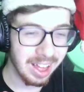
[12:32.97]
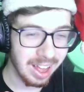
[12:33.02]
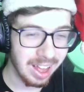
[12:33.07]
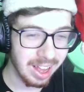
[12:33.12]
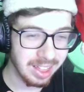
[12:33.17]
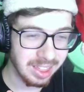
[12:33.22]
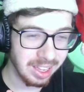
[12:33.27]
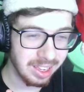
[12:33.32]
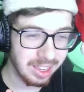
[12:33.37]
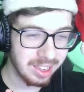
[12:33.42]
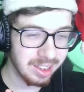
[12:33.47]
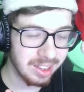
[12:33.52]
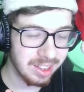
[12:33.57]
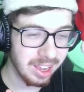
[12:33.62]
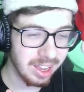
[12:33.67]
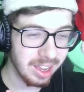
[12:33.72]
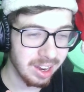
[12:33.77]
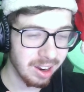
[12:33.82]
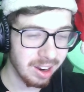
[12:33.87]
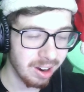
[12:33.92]
I think he
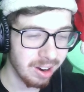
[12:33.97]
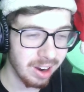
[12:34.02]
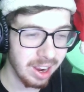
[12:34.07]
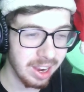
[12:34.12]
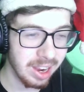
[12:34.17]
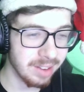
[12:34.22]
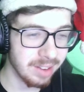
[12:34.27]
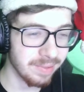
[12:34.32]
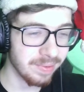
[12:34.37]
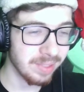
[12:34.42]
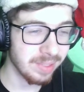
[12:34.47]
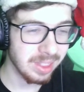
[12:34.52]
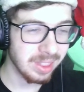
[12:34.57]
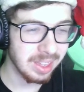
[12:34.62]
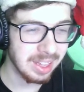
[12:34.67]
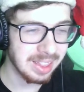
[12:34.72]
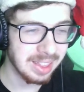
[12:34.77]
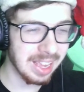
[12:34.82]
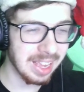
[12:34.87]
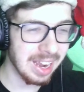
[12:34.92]
did. All right.
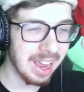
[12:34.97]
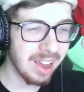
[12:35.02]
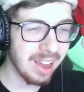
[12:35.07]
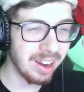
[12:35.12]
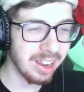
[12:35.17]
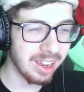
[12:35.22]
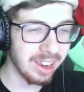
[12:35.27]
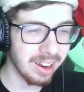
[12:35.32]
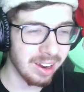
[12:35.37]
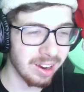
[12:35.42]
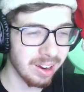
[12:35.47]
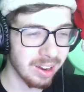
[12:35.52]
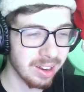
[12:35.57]
Let's get out of here.